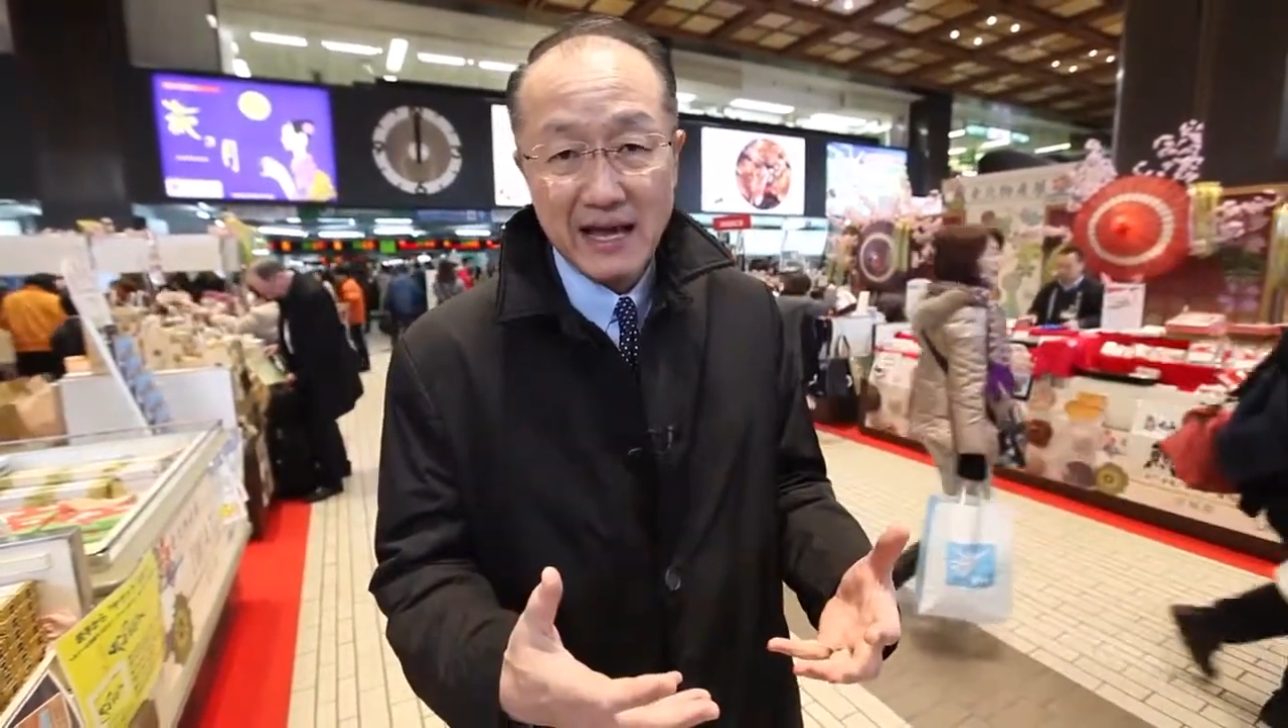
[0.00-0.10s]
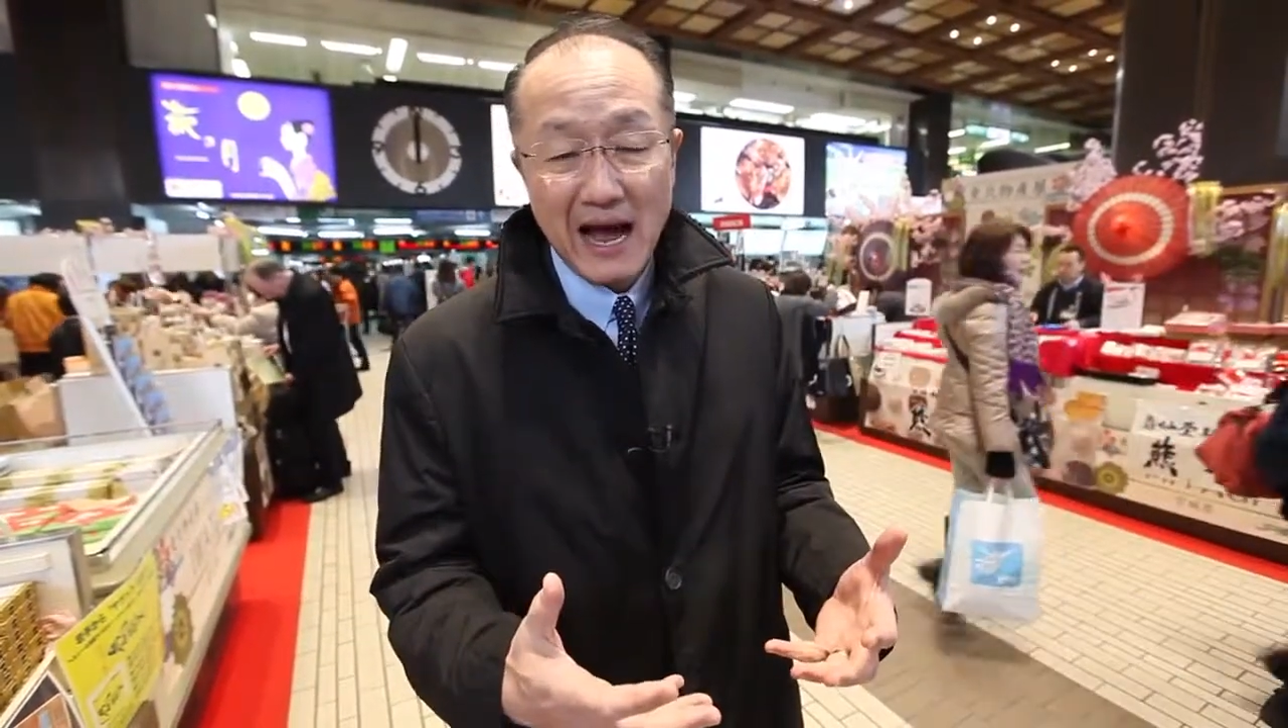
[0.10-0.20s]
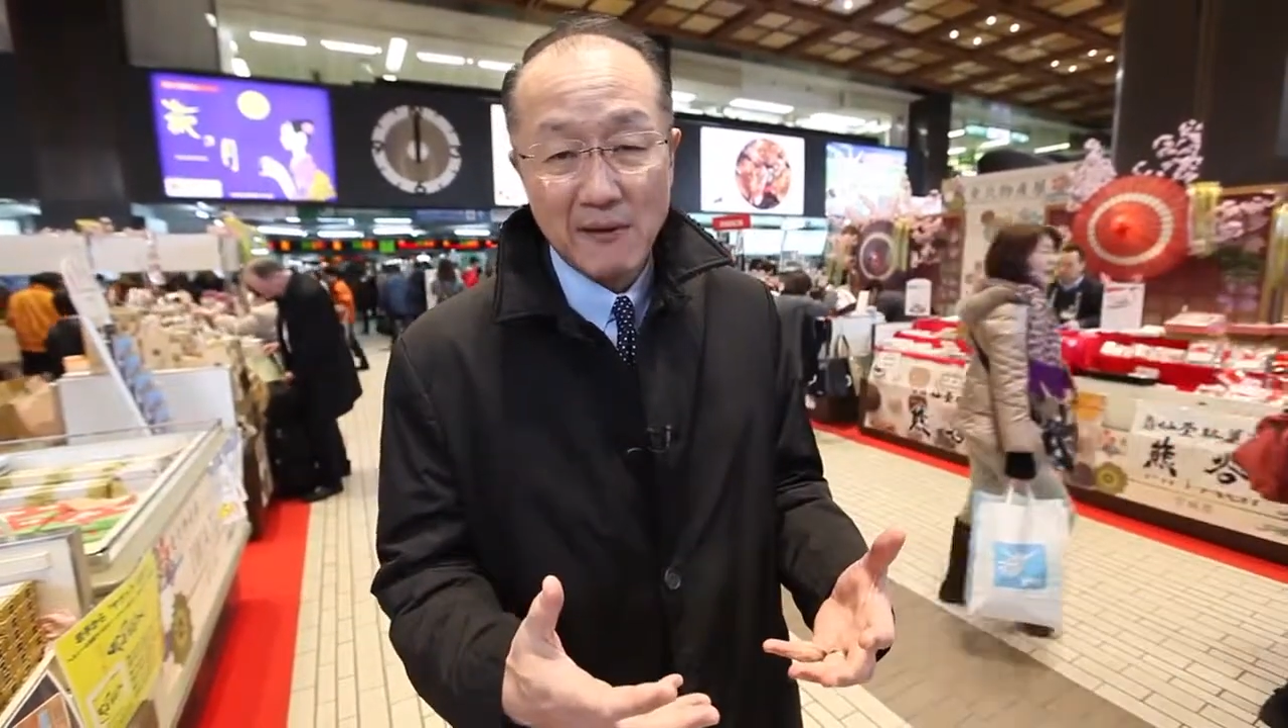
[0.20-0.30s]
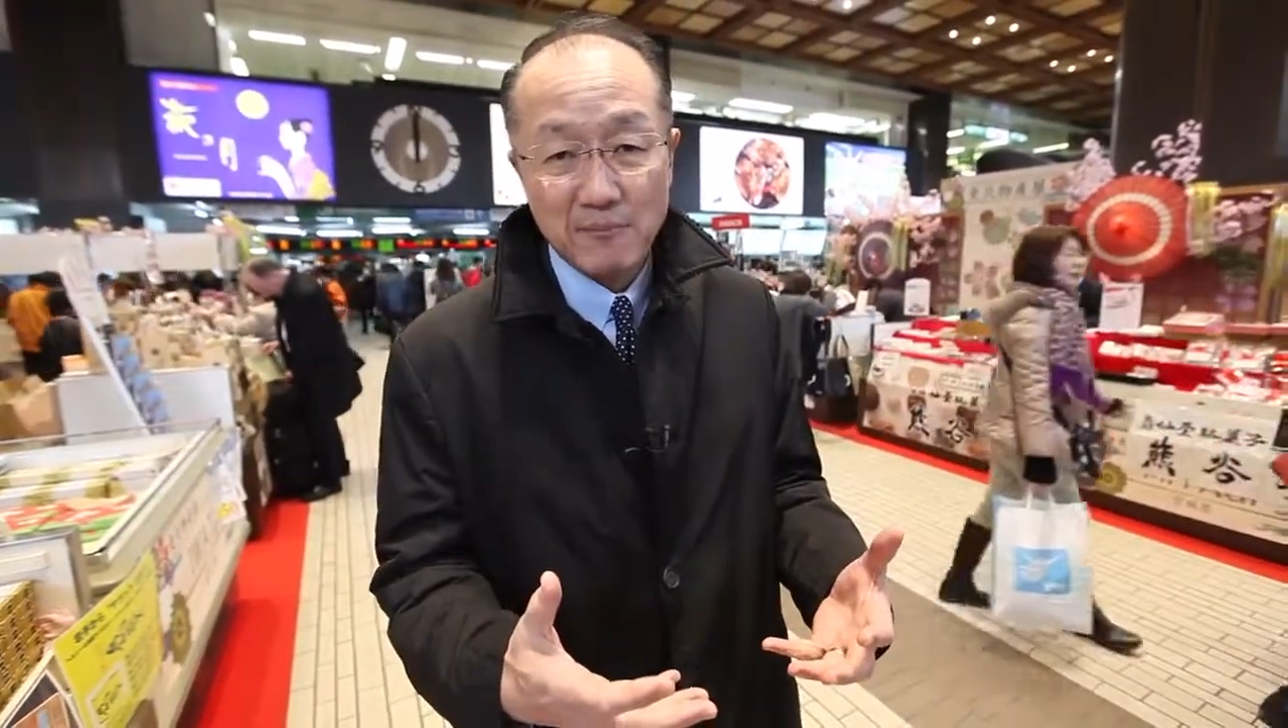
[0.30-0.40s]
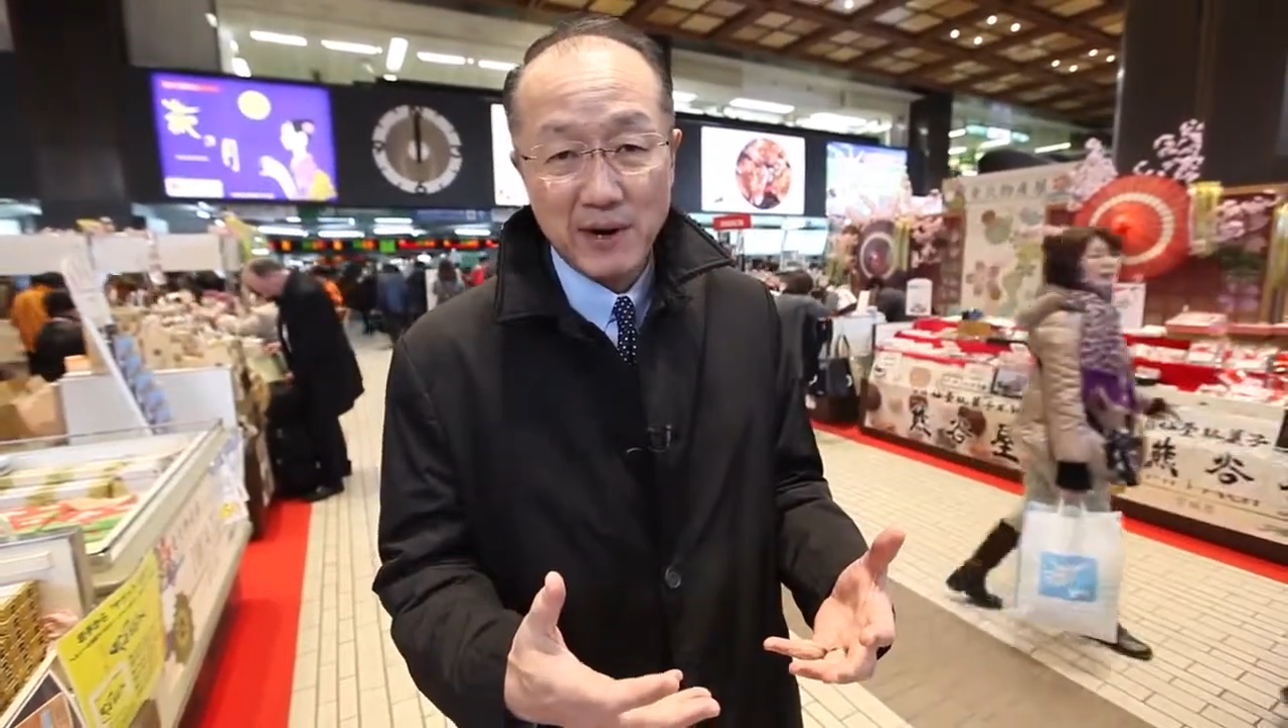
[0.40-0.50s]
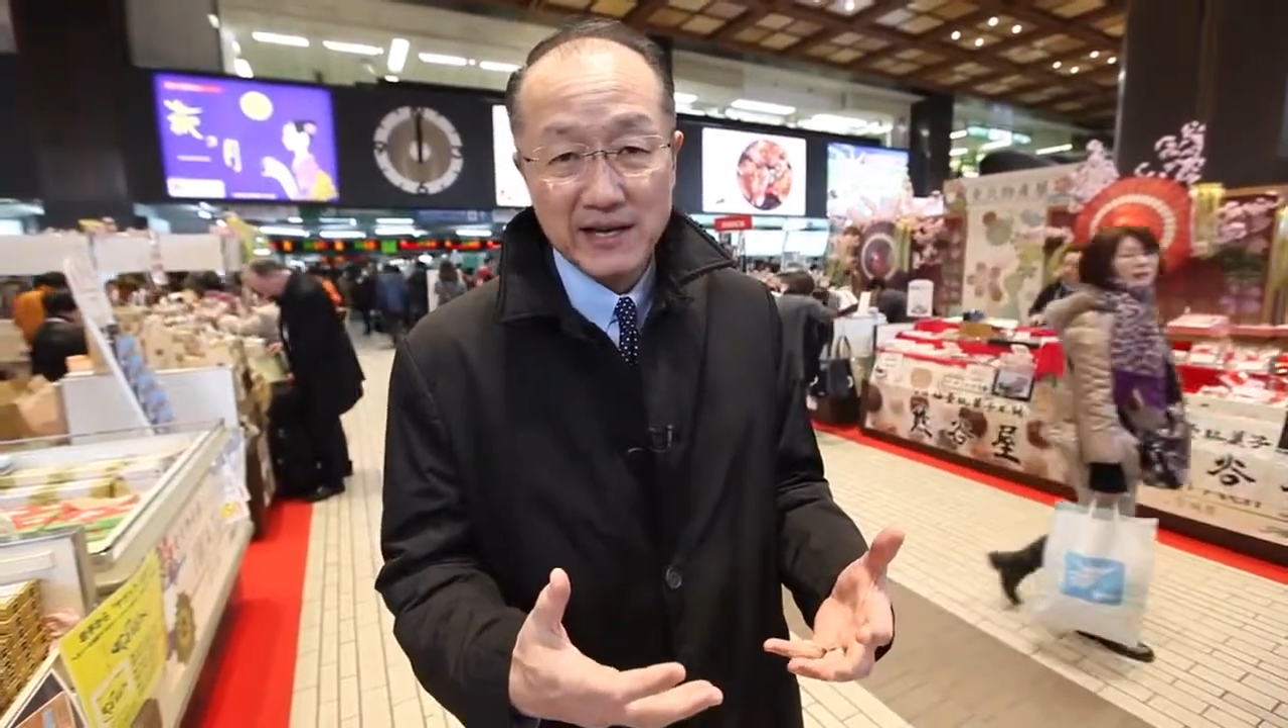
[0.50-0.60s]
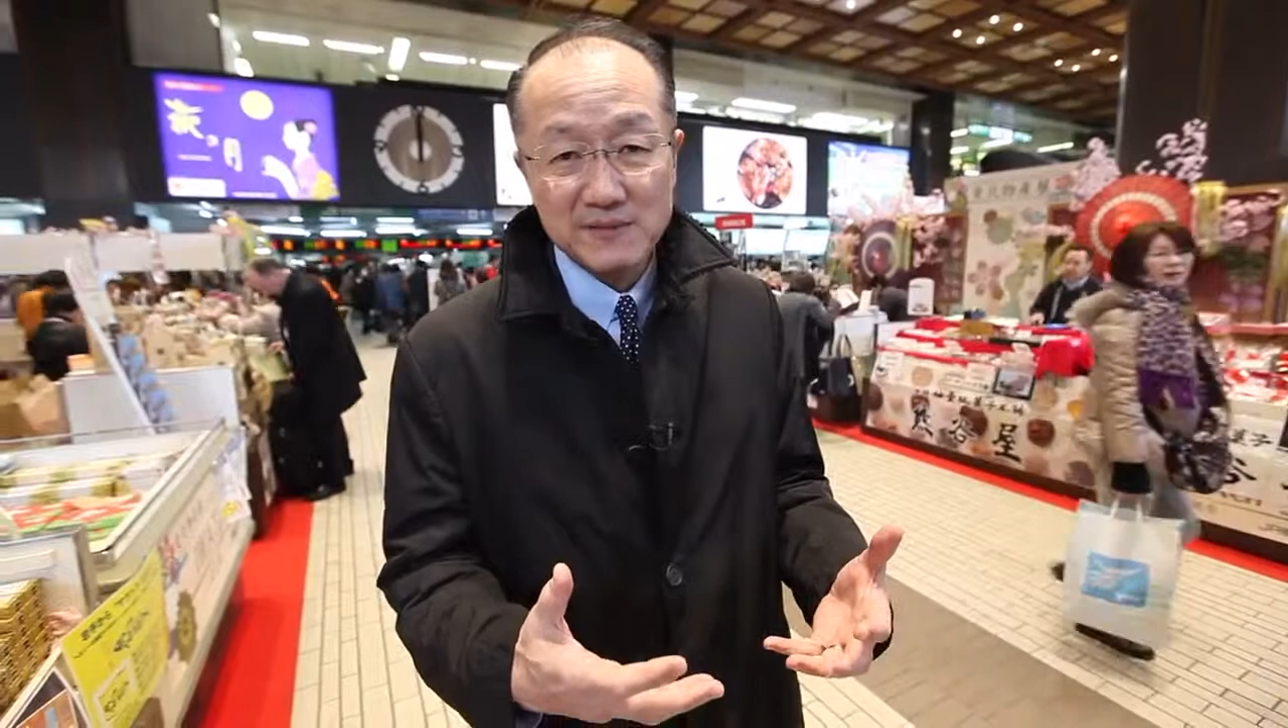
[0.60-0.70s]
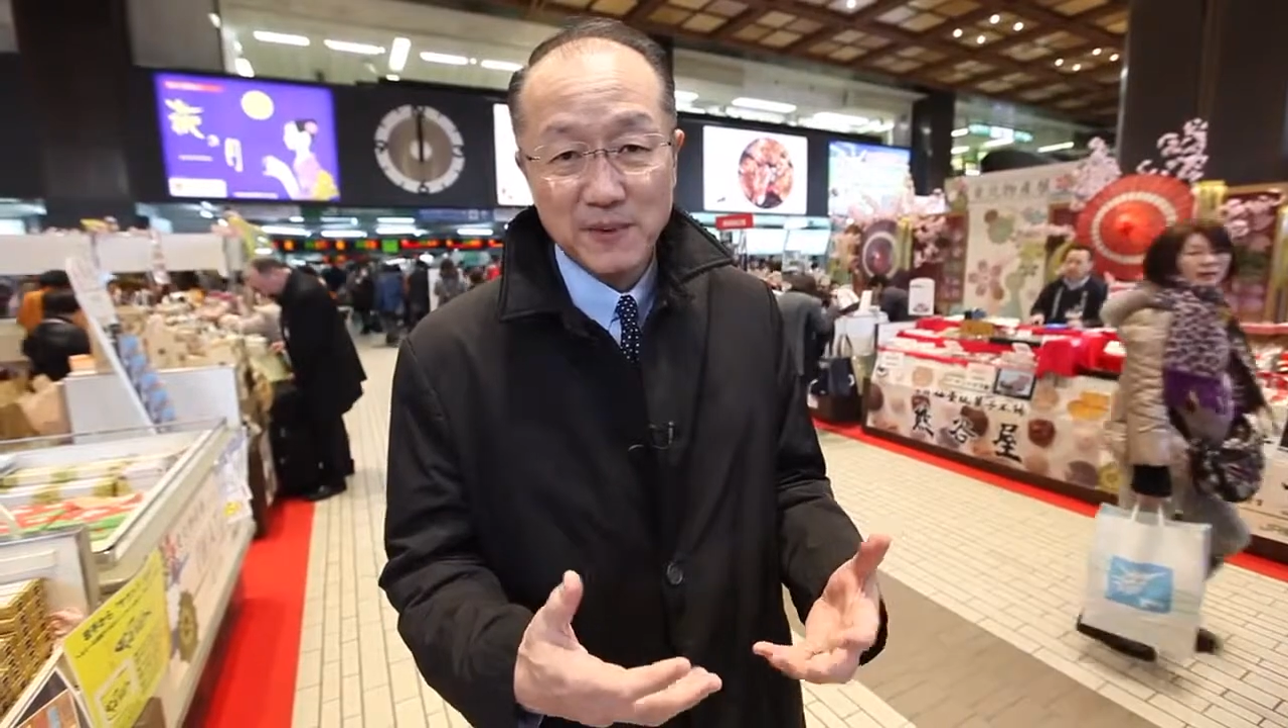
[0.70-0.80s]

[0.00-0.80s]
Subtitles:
outbreaks